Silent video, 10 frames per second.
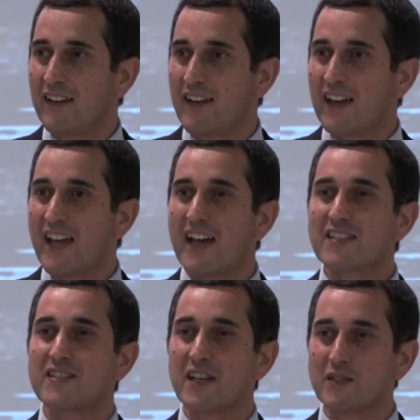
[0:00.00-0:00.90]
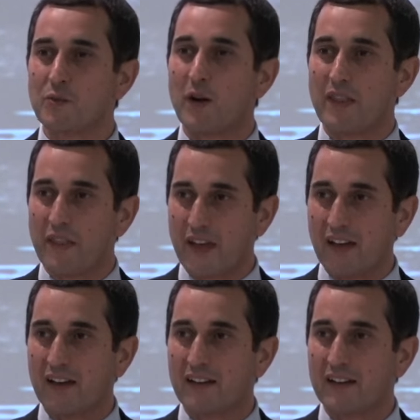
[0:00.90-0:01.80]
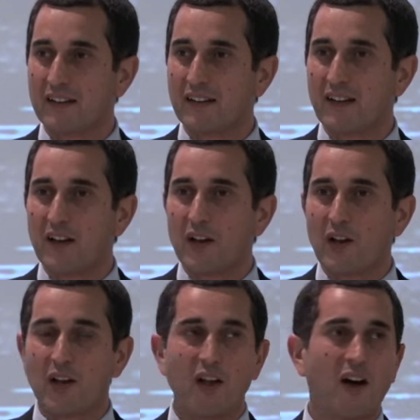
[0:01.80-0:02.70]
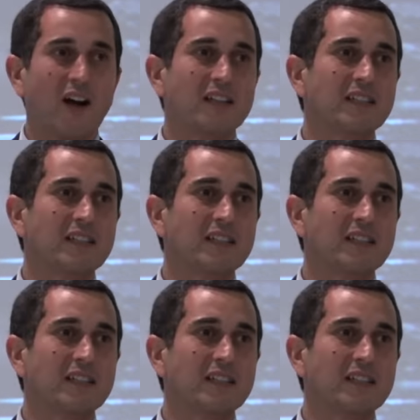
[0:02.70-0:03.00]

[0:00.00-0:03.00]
And he asked just one thing Lord,